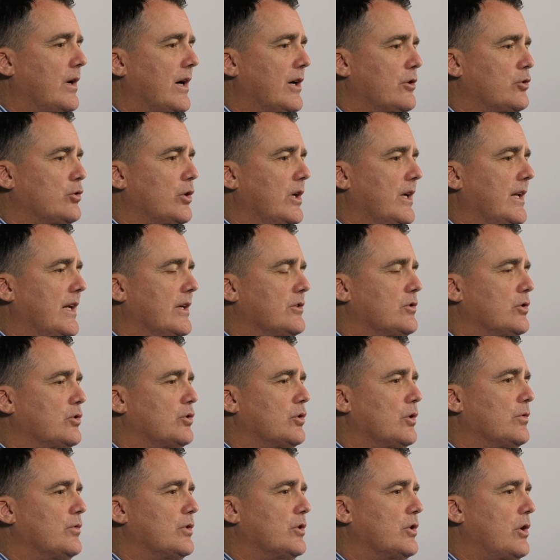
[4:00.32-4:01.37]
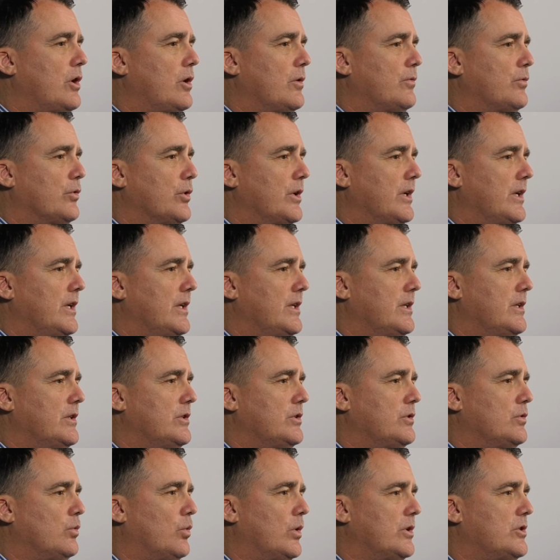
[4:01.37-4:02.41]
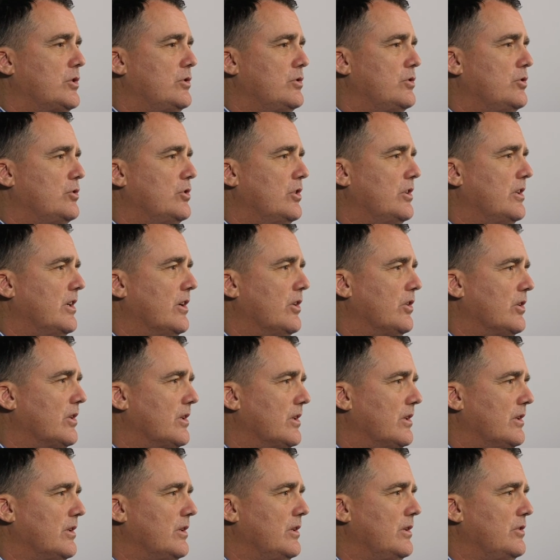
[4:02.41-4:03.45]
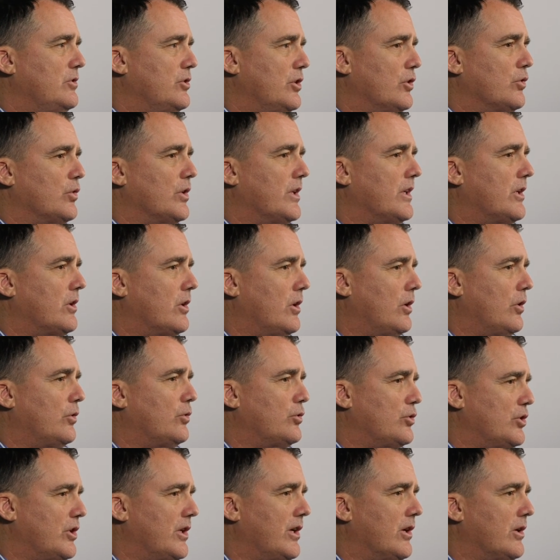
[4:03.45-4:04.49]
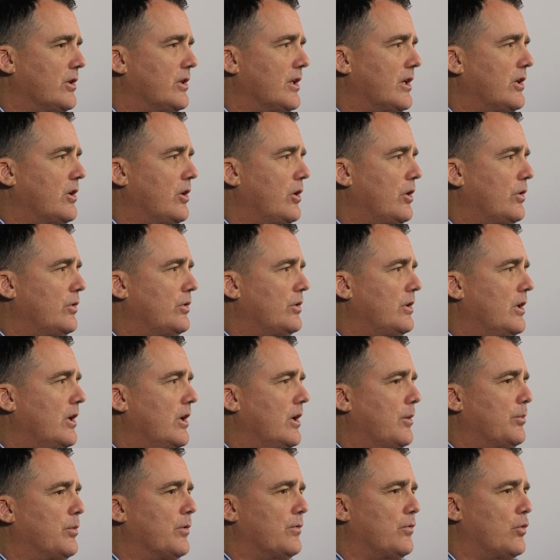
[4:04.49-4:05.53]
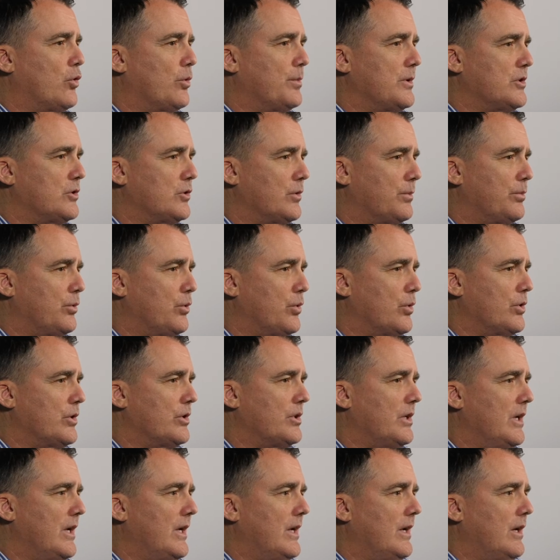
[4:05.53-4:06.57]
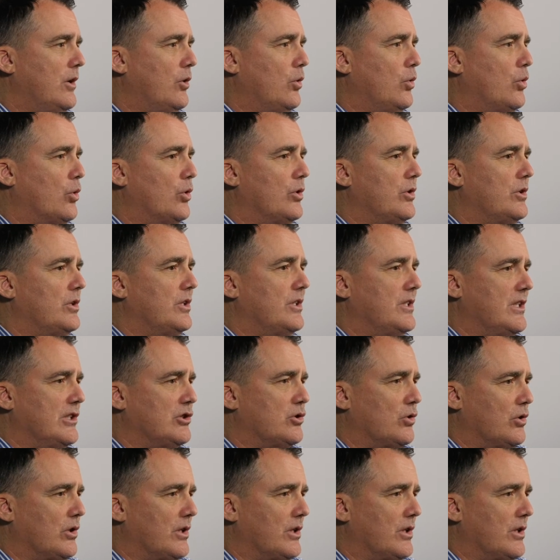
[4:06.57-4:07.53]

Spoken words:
our training as a service offering is what's generally called or generically called performance support or digital